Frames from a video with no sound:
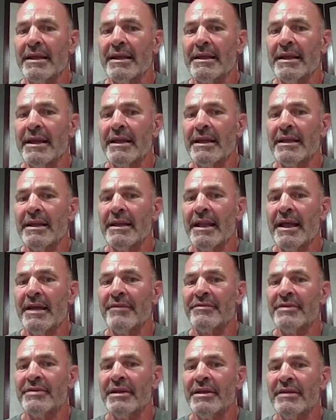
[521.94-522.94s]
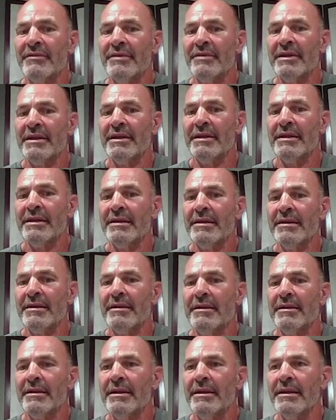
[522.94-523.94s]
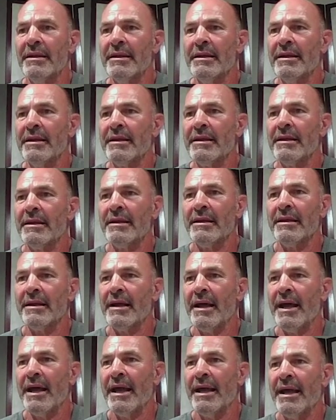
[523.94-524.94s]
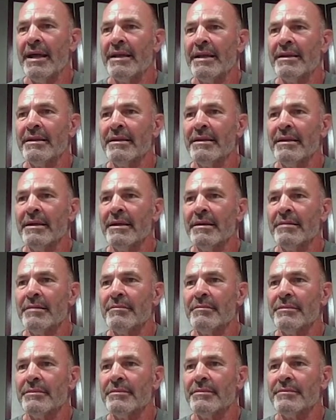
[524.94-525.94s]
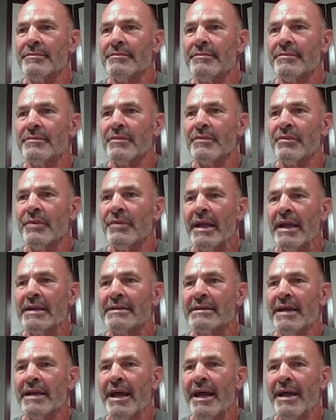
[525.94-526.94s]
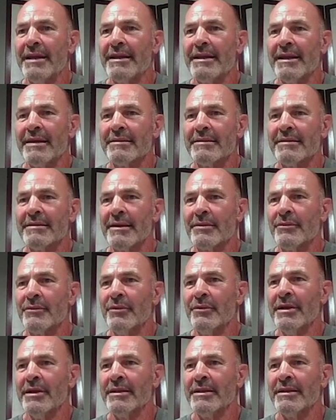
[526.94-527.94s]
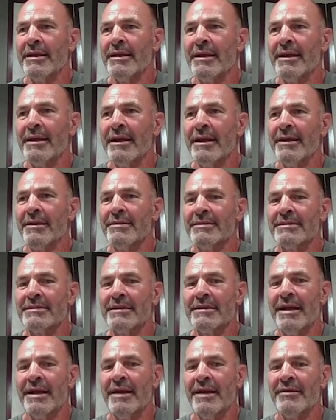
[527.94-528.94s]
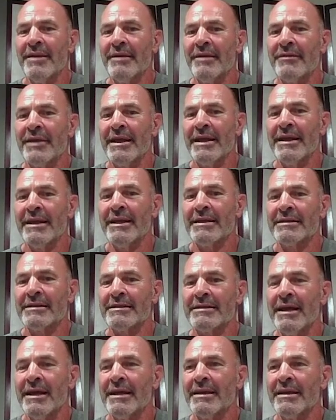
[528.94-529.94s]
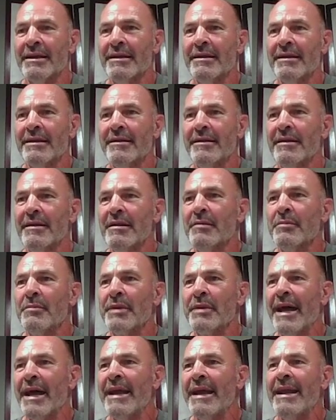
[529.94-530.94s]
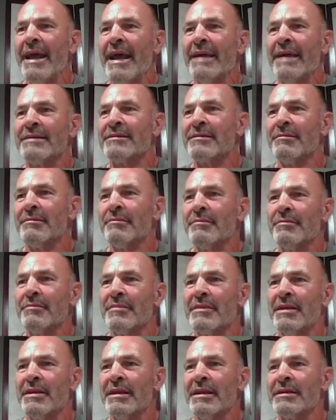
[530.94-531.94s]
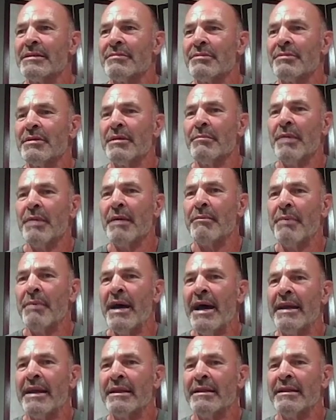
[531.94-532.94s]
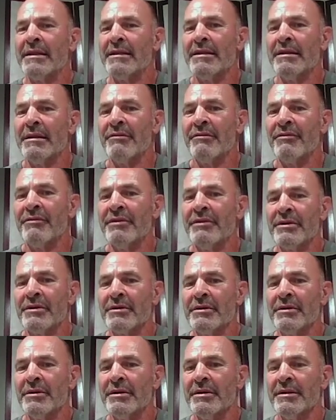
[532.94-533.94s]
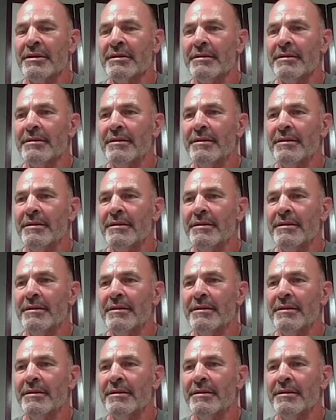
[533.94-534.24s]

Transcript: on live TV, and I had anxiety. I was like, what the hell is it? I've never had anxiety, but I had some things within my body that didn't feel good. And